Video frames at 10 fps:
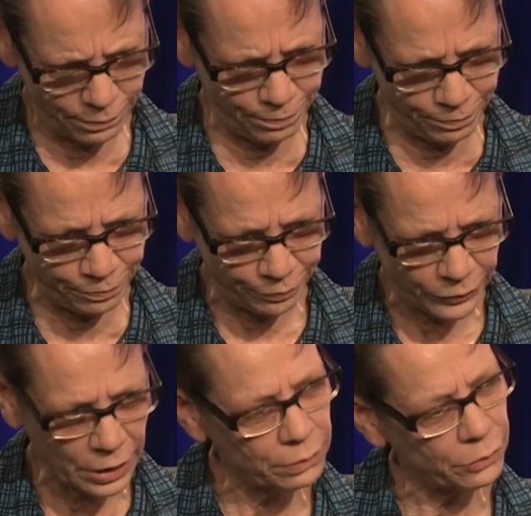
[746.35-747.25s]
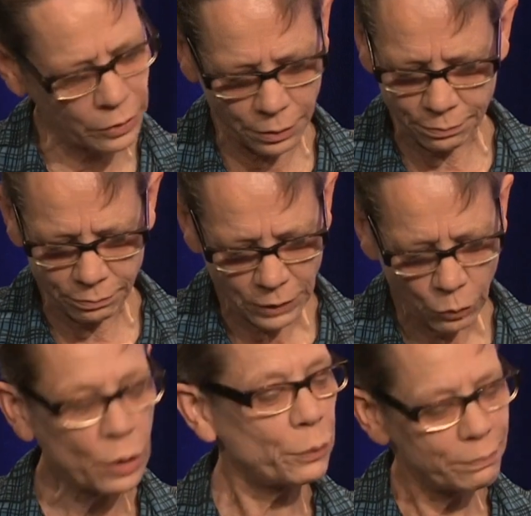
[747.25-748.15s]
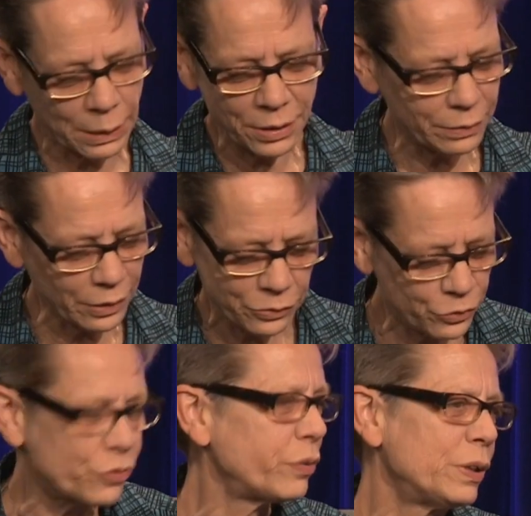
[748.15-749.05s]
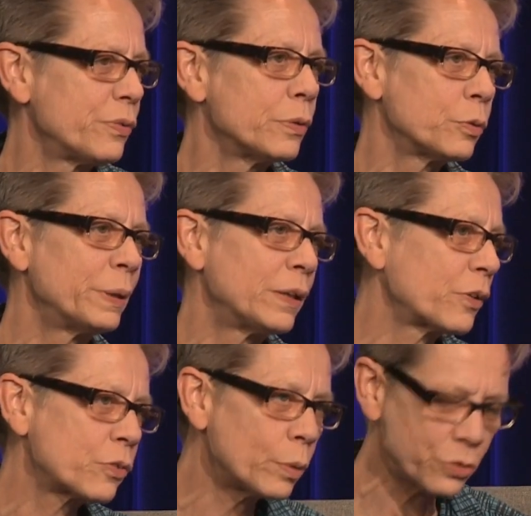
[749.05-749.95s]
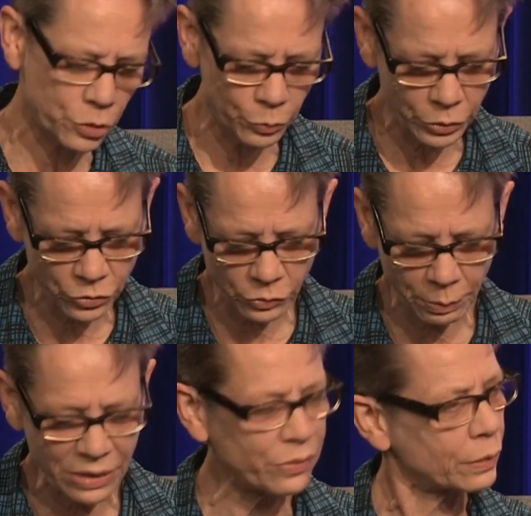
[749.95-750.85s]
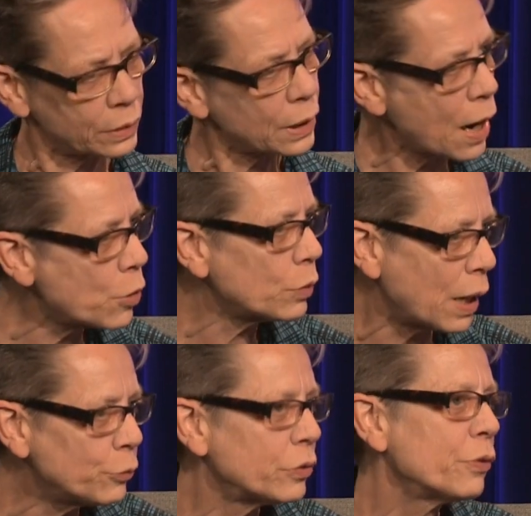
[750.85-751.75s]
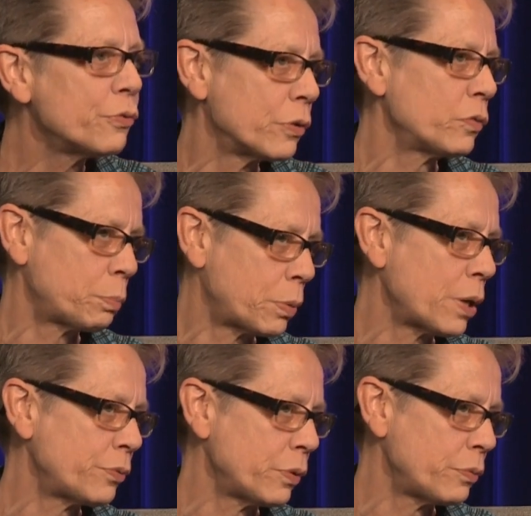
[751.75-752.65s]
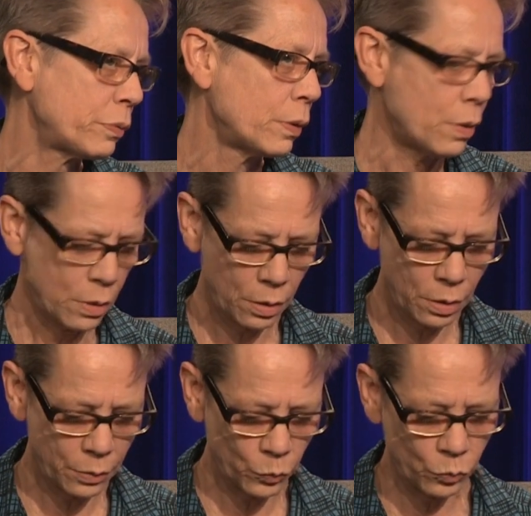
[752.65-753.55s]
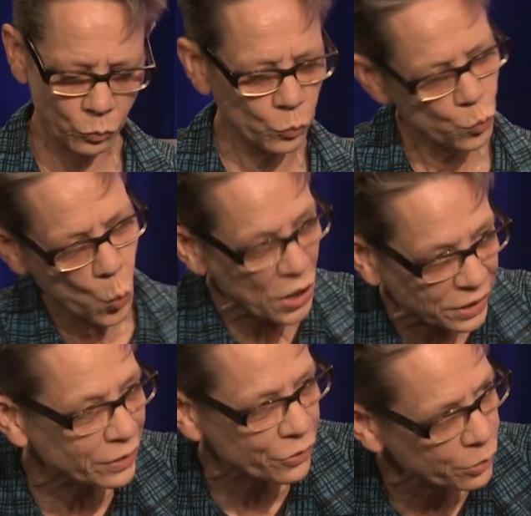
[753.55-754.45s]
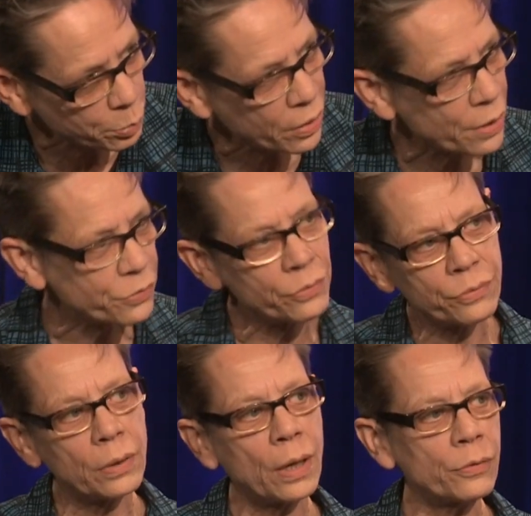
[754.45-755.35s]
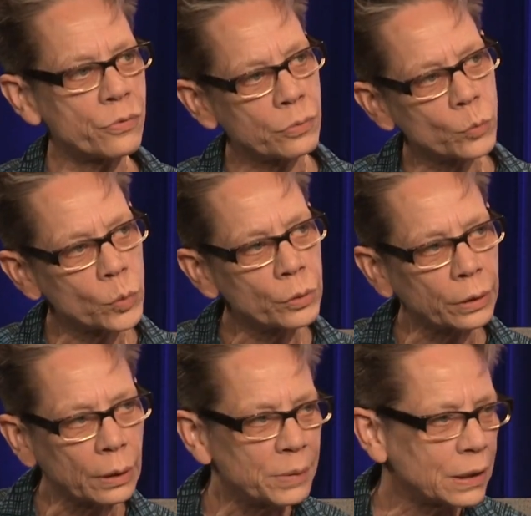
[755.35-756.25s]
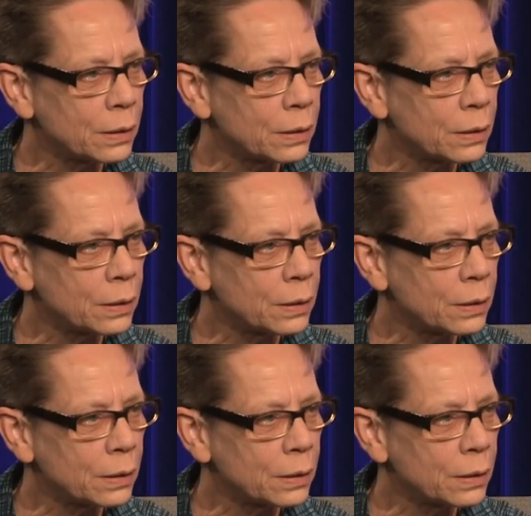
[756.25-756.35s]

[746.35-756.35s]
that, well, maybe that just leads into my next question, which is basically how does this process, what is the process and how does it work? I mean,